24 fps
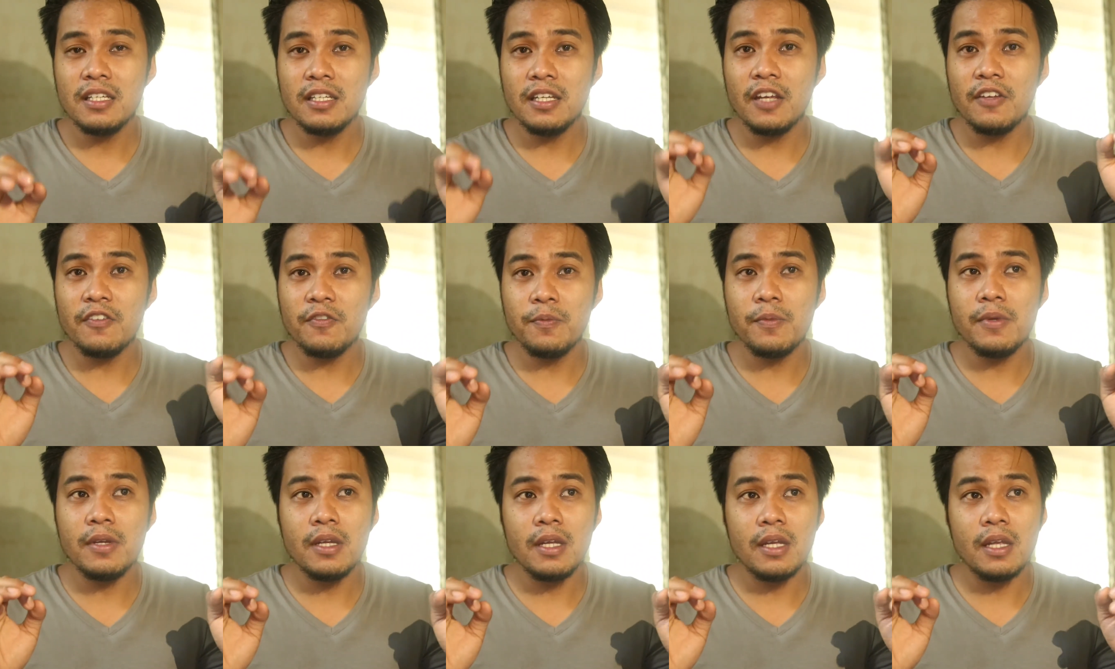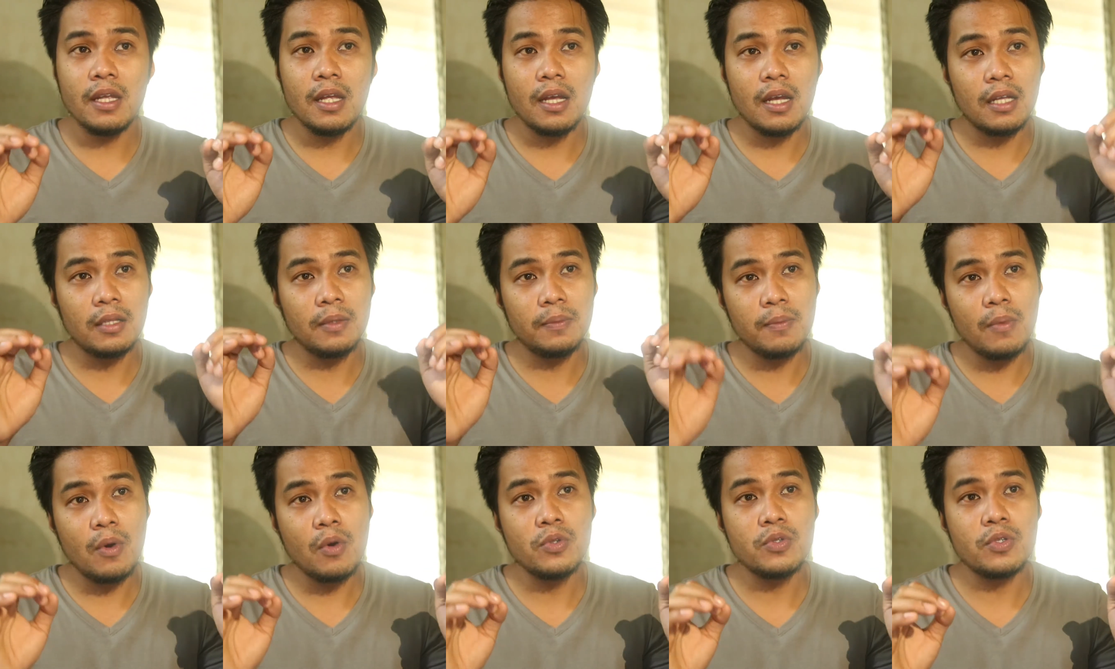gave me
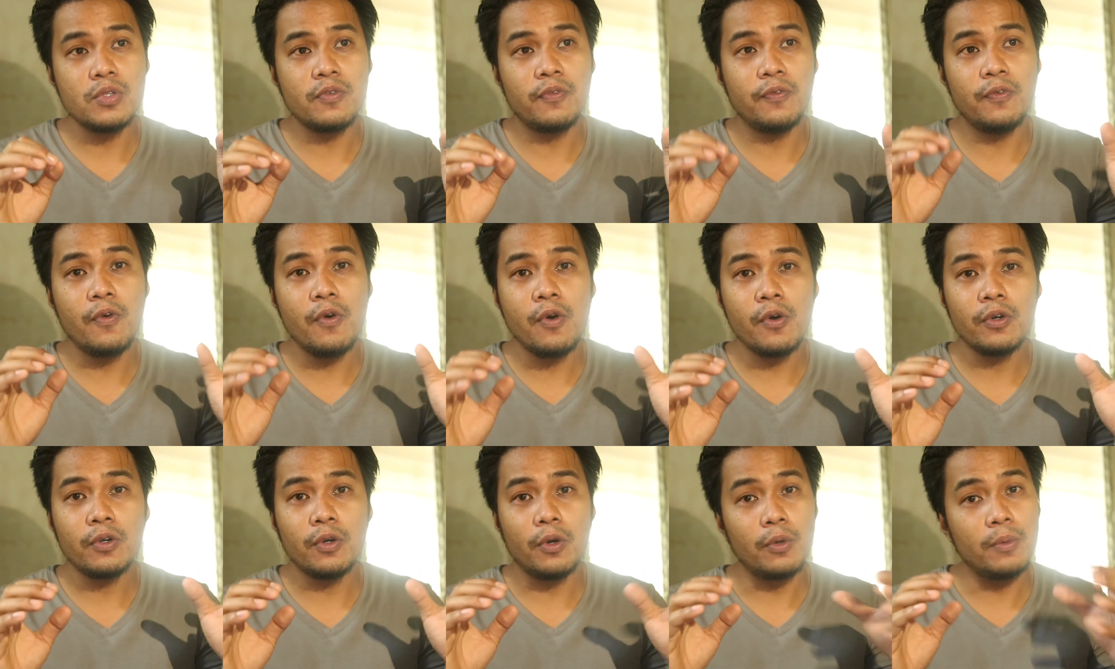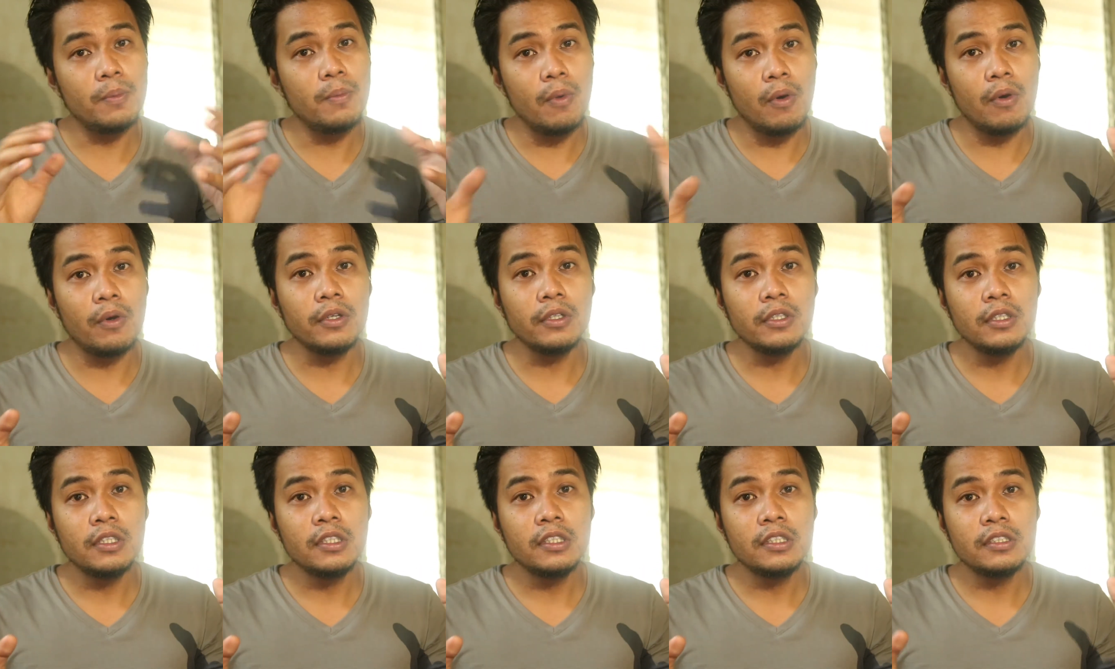at most 4 or
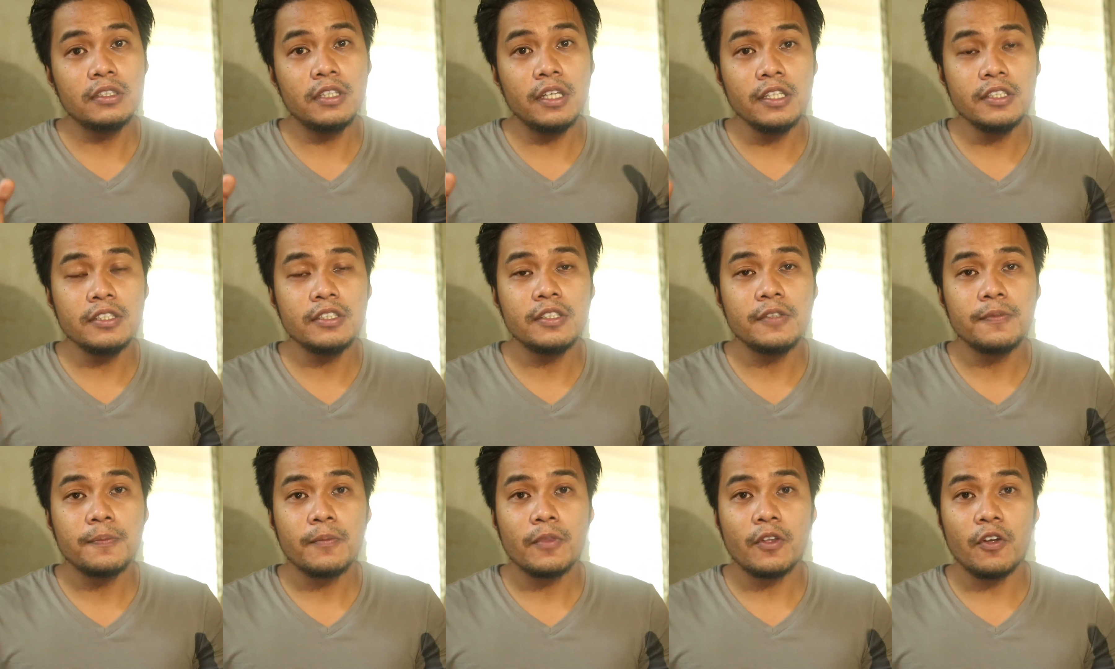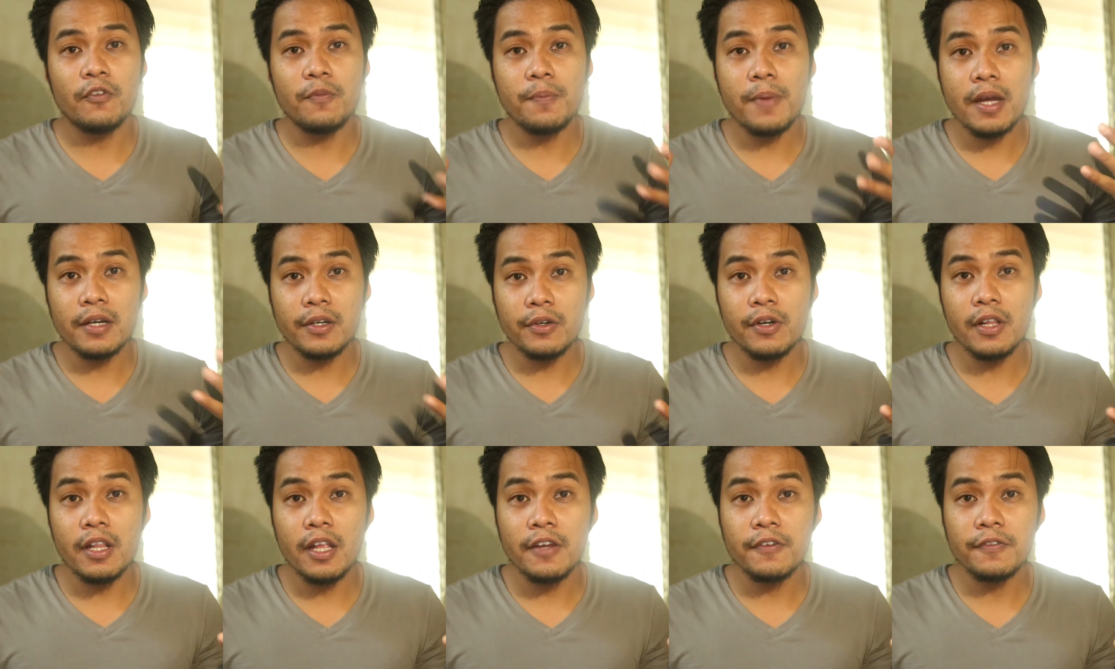more days of
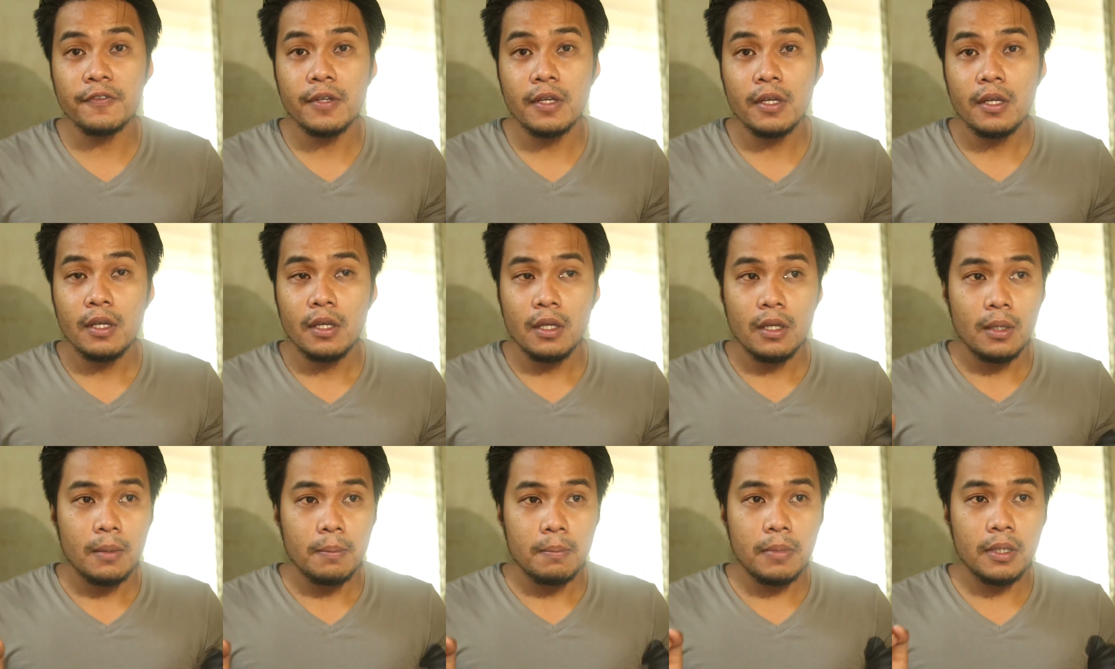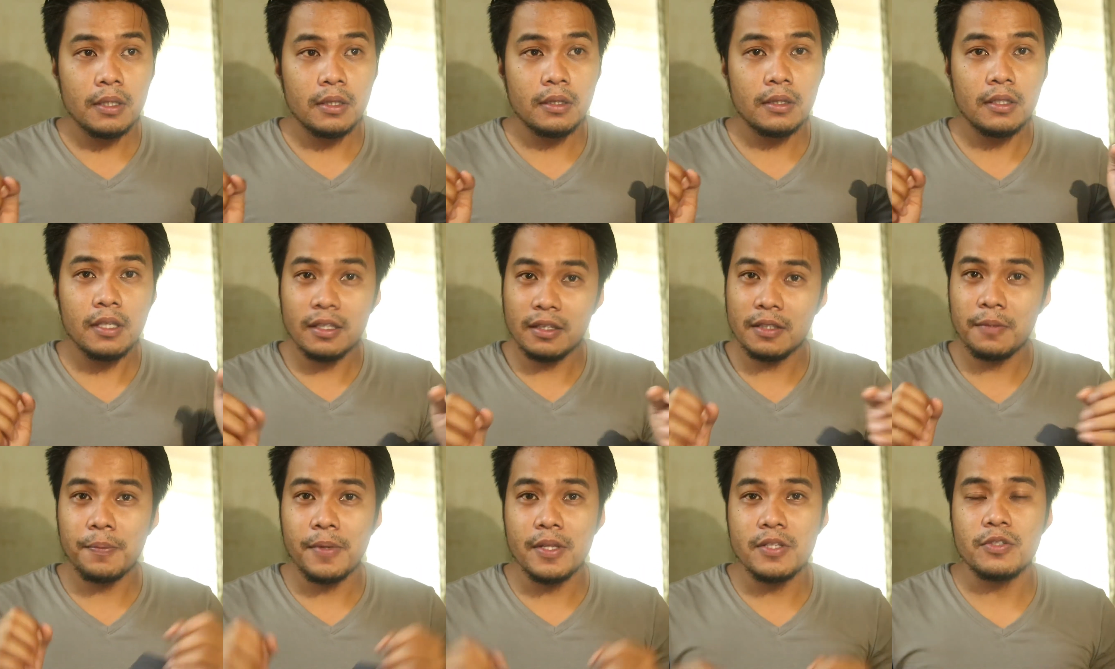battery life, but
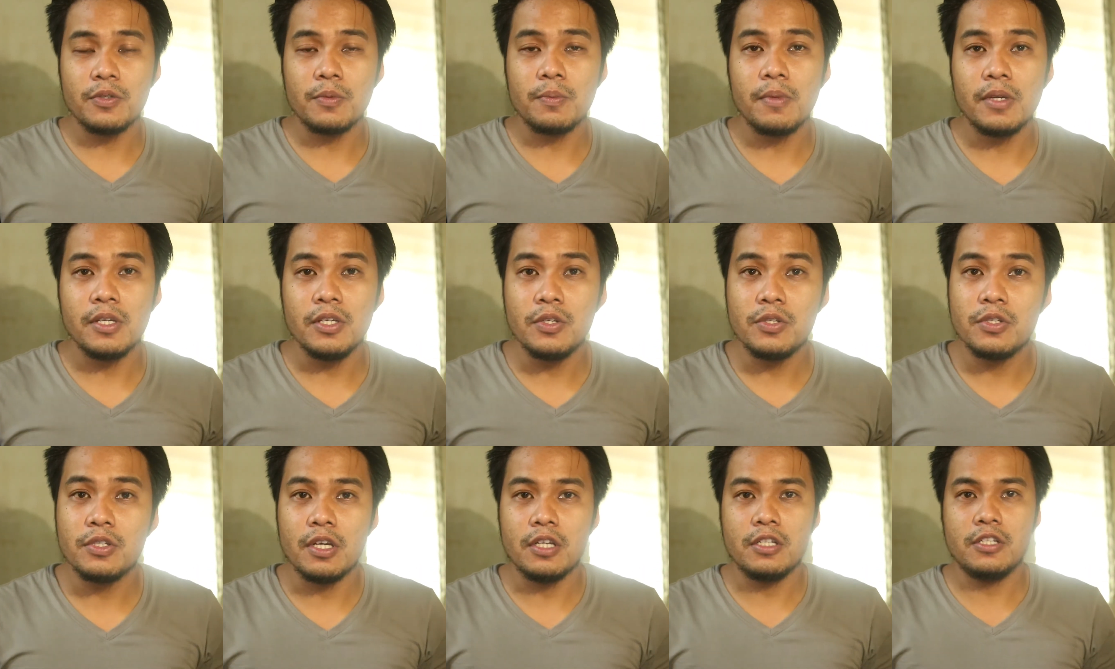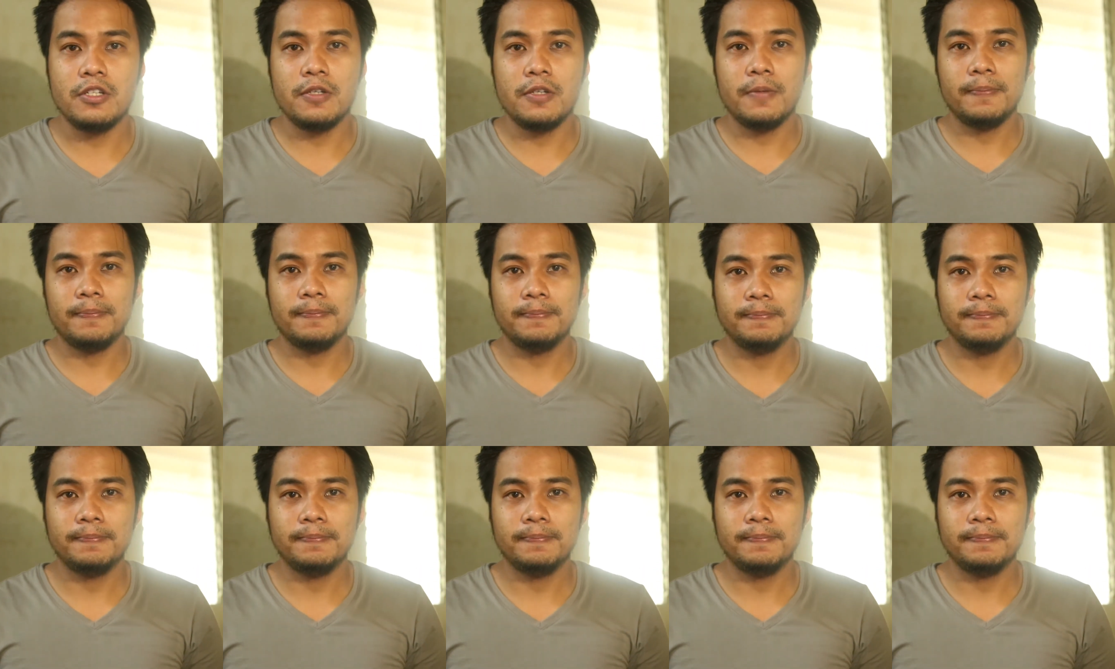that depends on my usage.